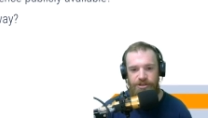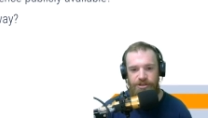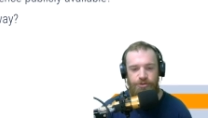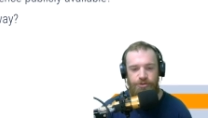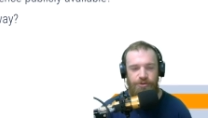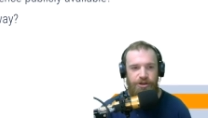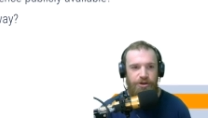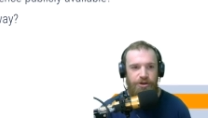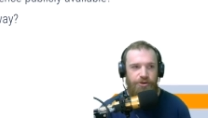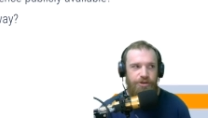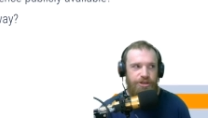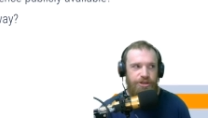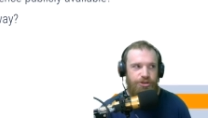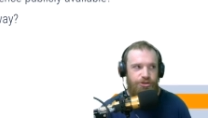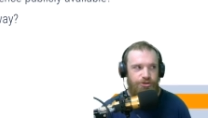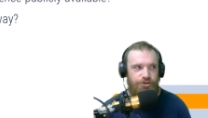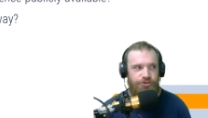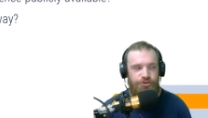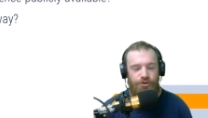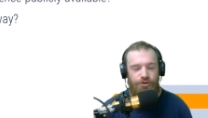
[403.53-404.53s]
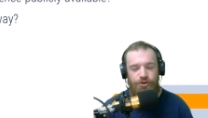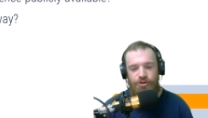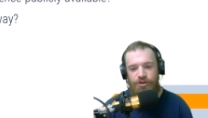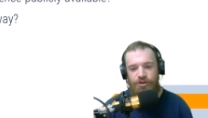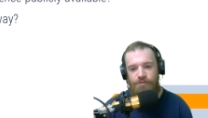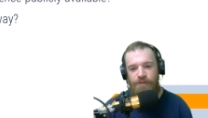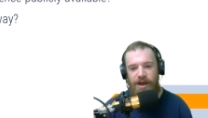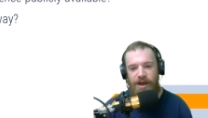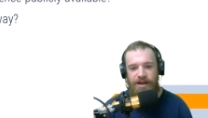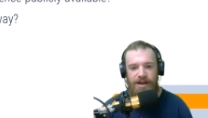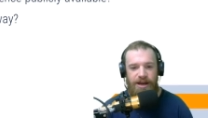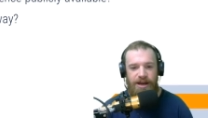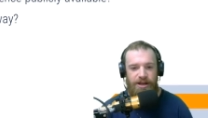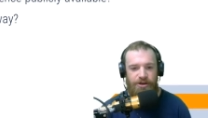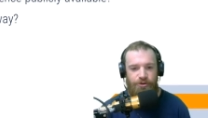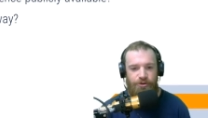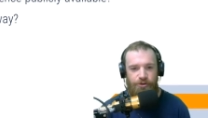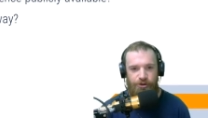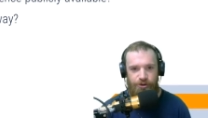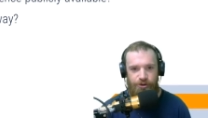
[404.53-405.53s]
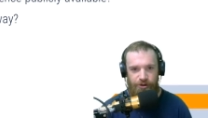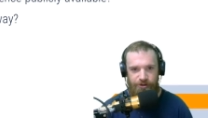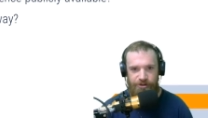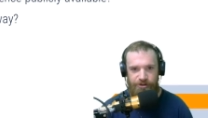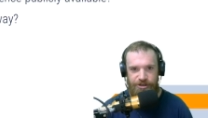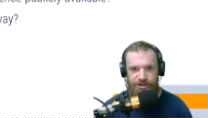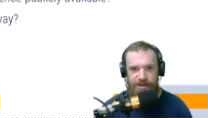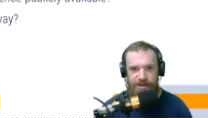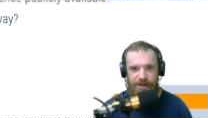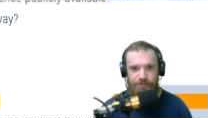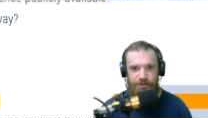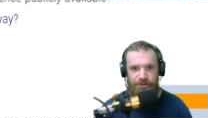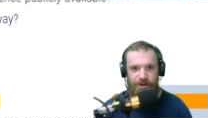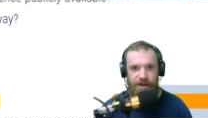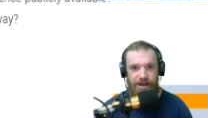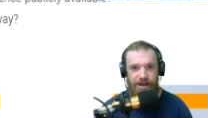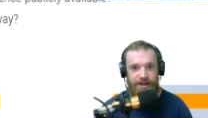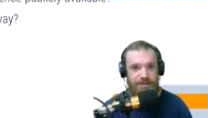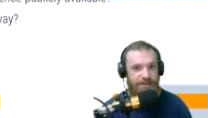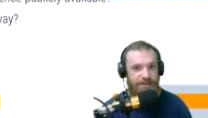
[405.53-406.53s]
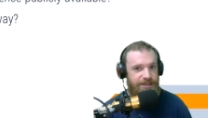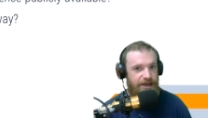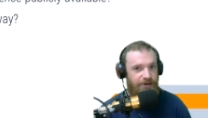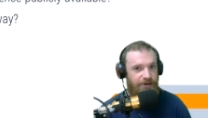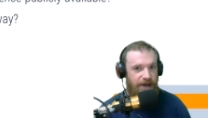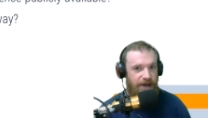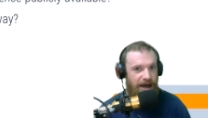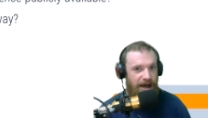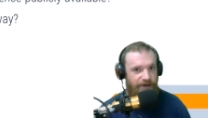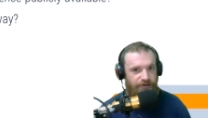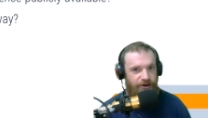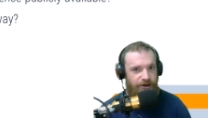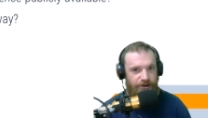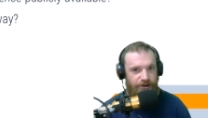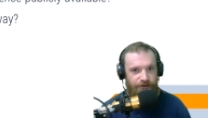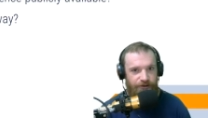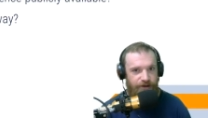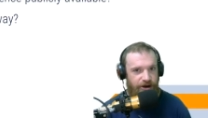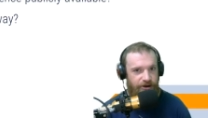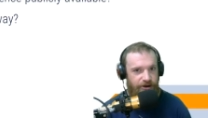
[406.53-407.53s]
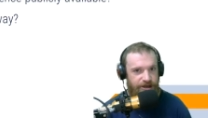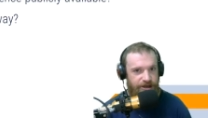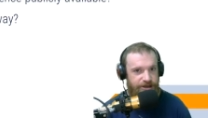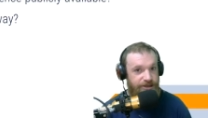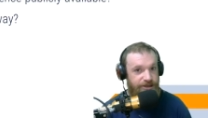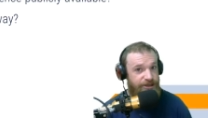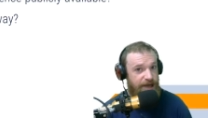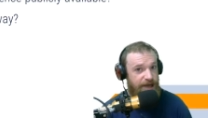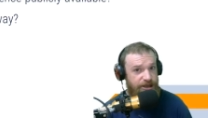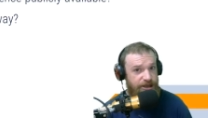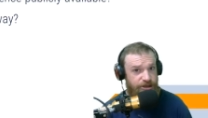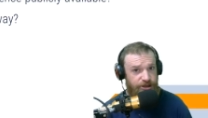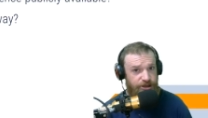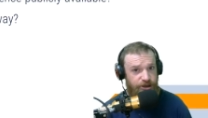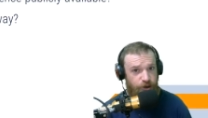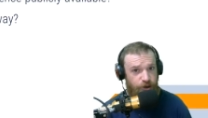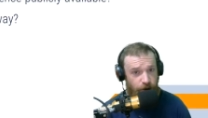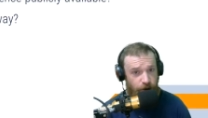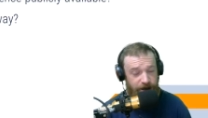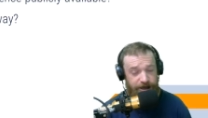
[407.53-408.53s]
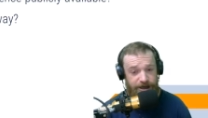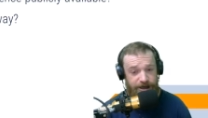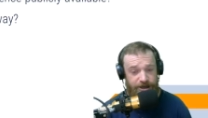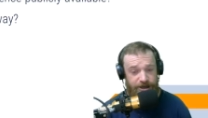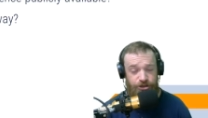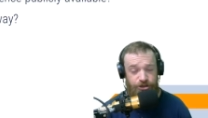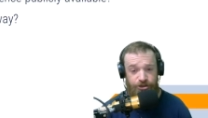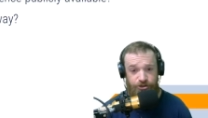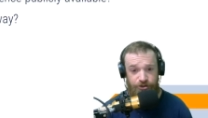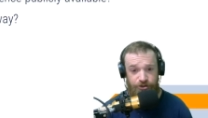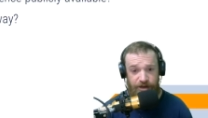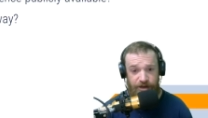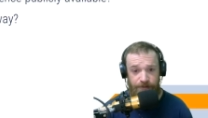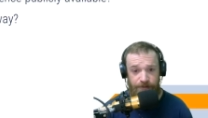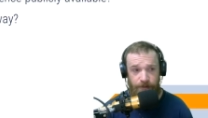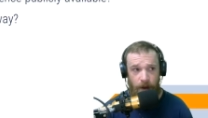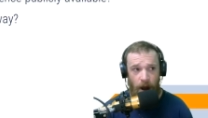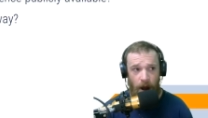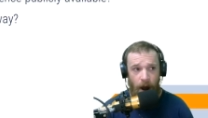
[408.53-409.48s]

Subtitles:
So we know that true north and magnetic north aren't the same thing, and in South Africa, the variance is actually quite extreme.